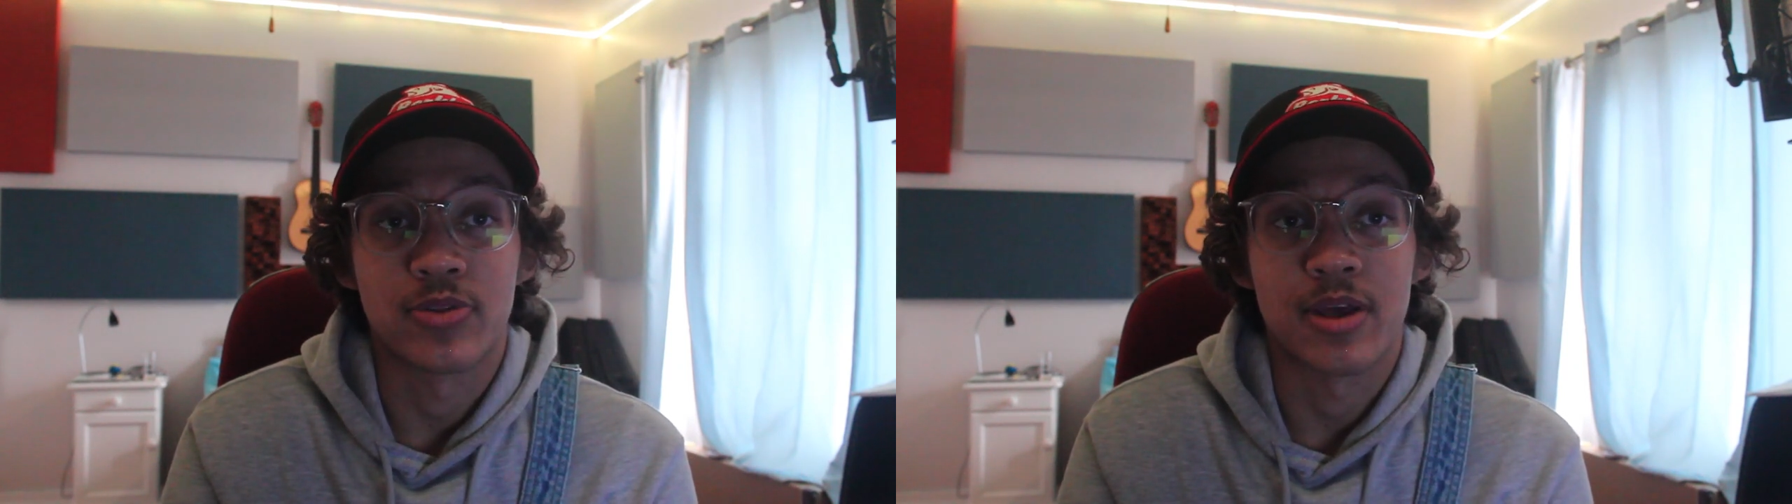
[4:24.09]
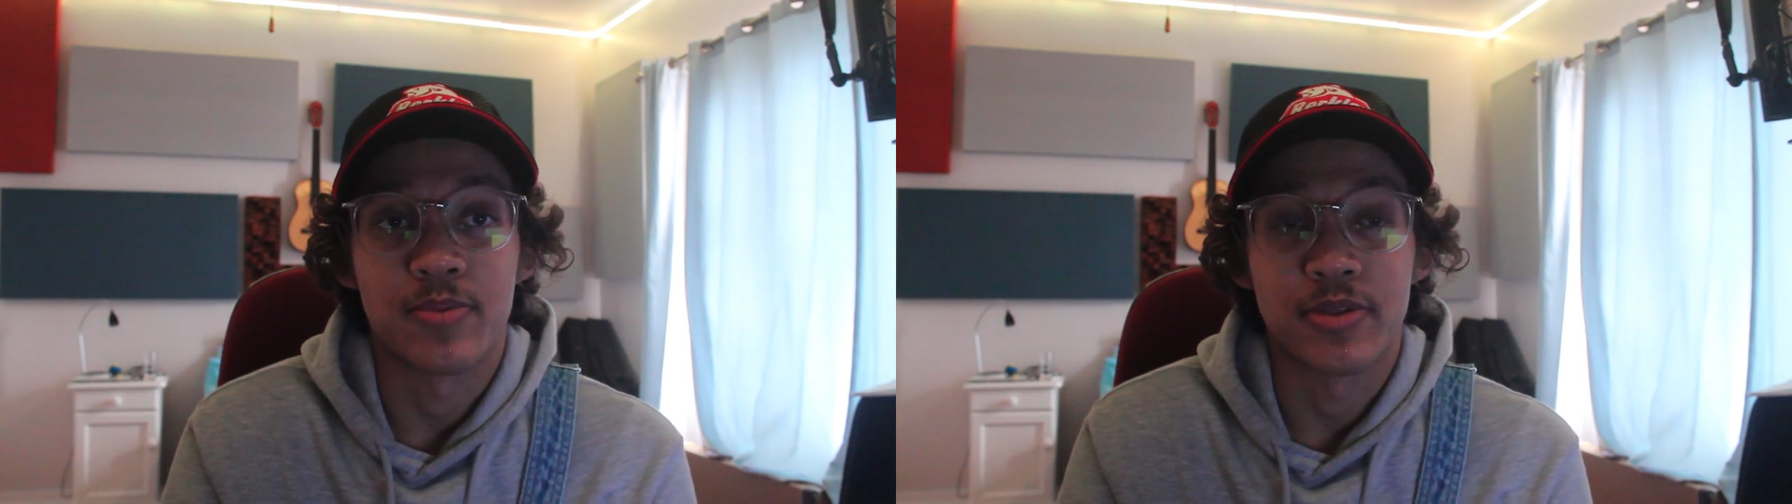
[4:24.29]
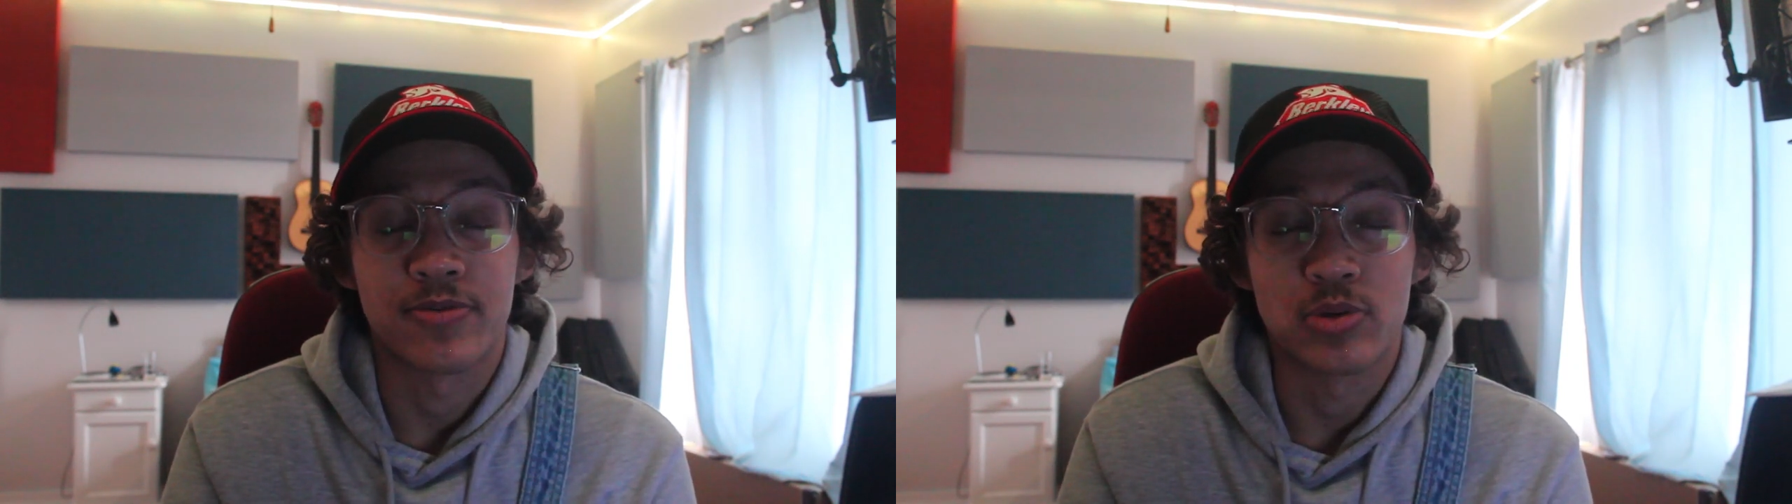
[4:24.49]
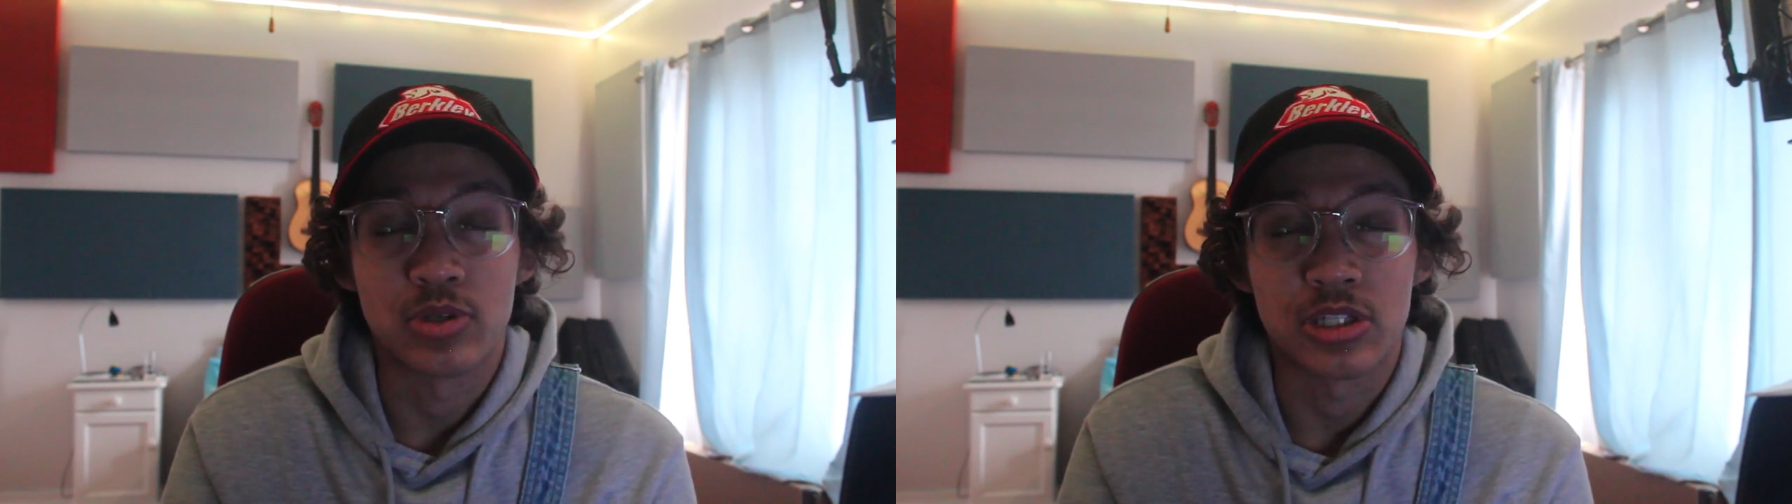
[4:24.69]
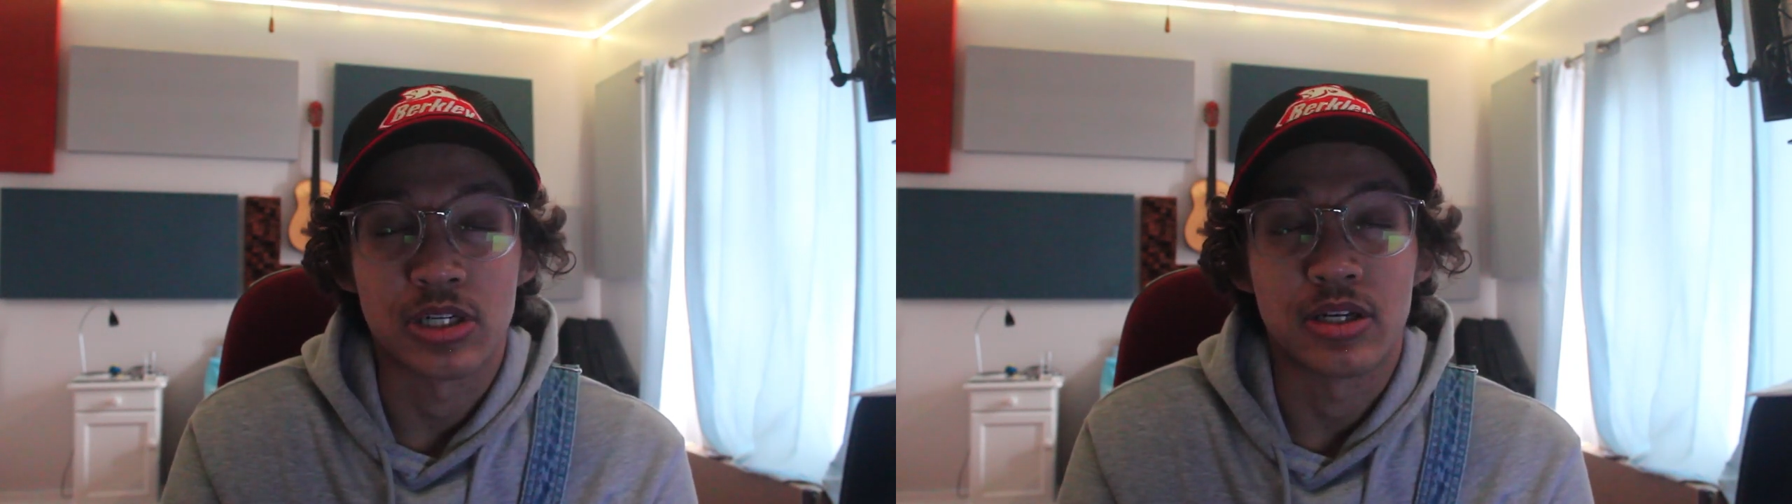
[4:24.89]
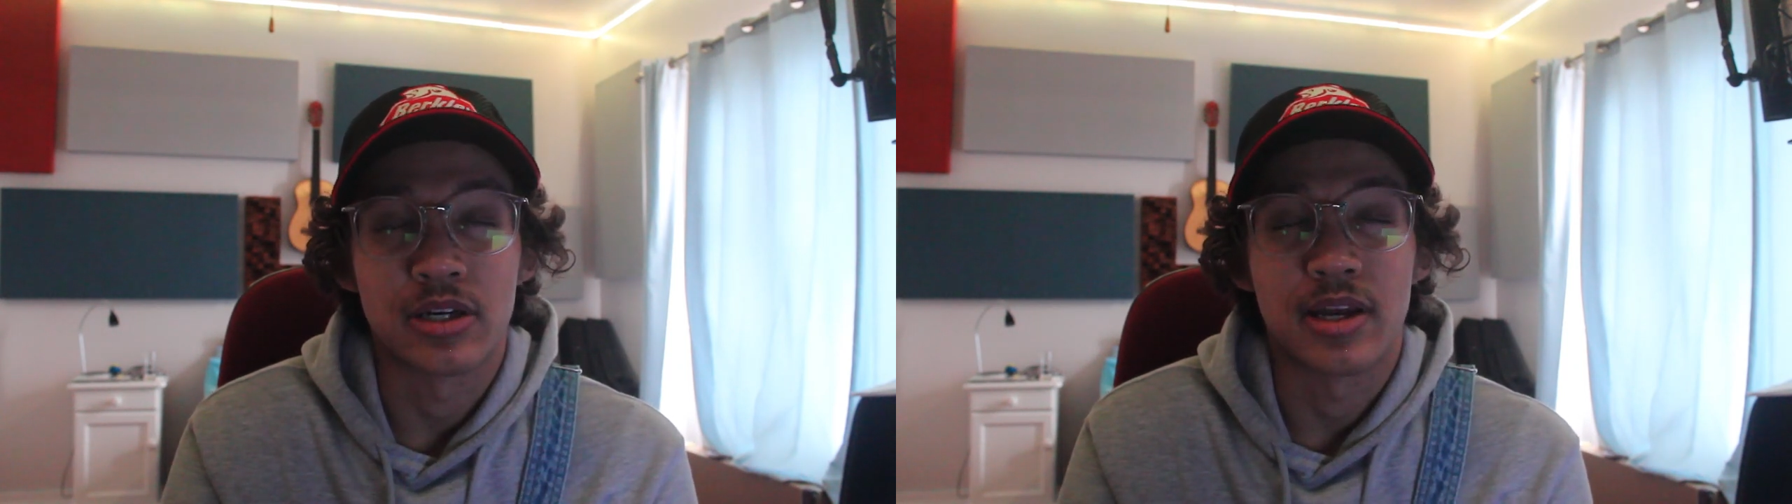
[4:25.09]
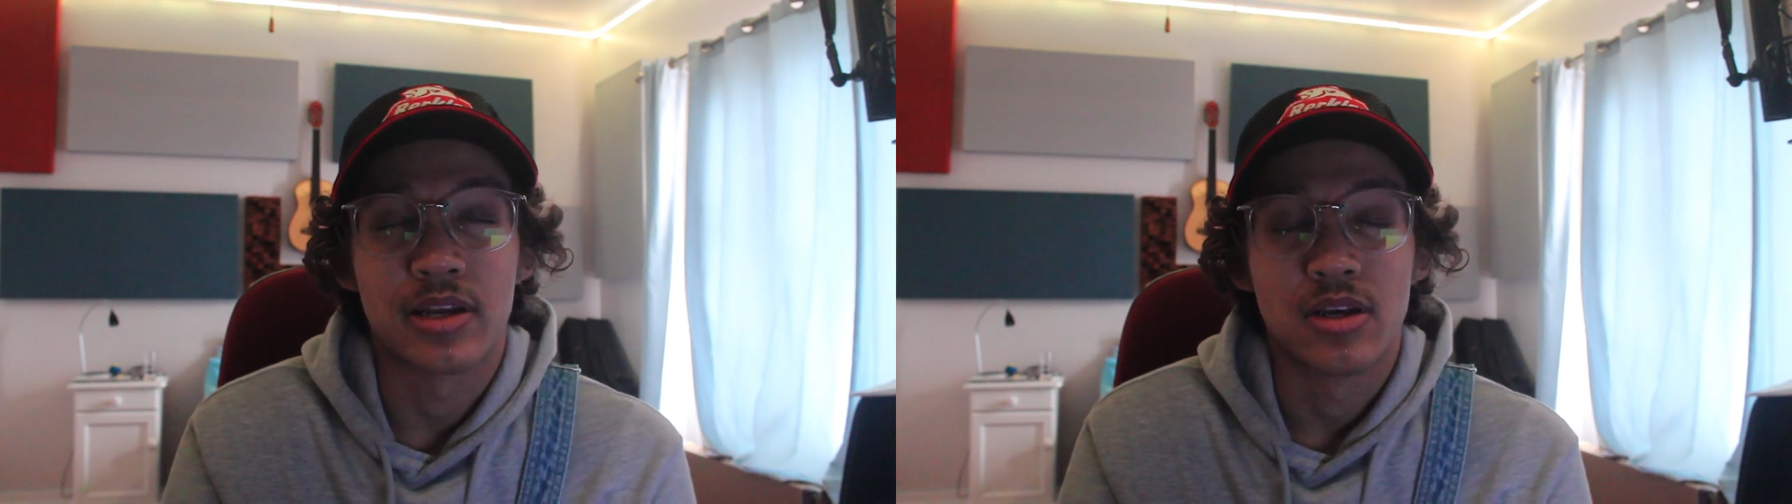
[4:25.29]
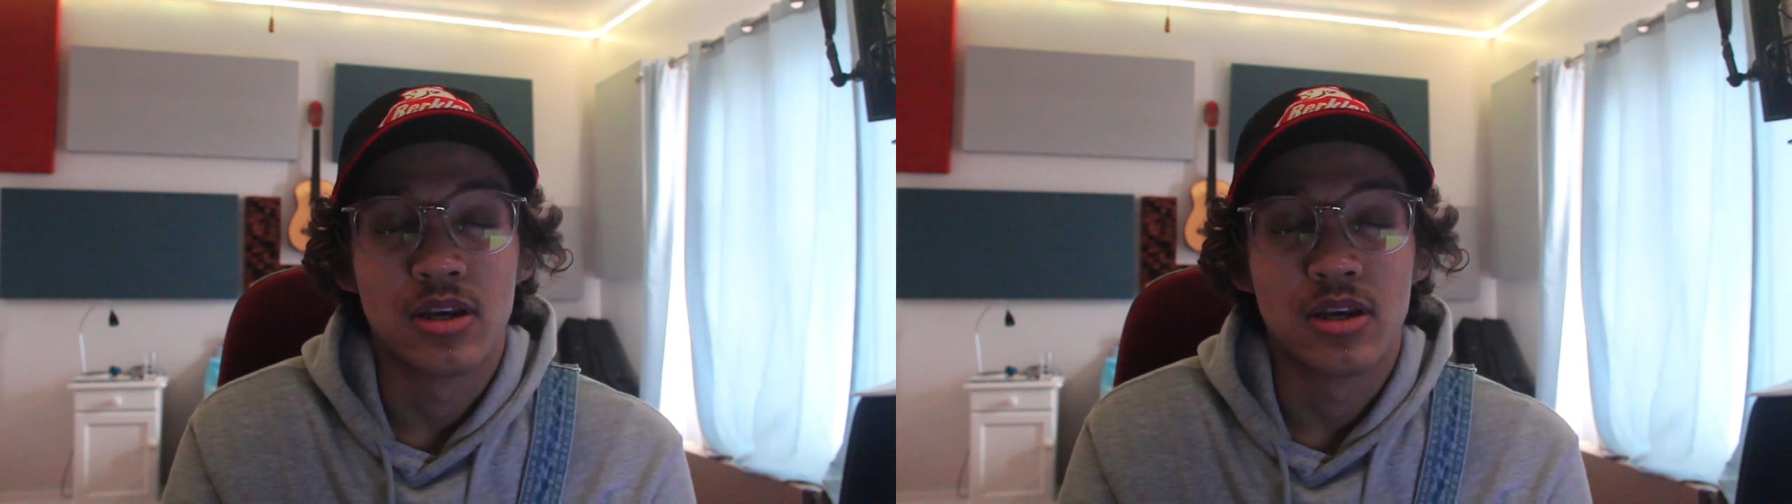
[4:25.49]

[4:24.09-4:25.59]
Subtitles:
with them in the future and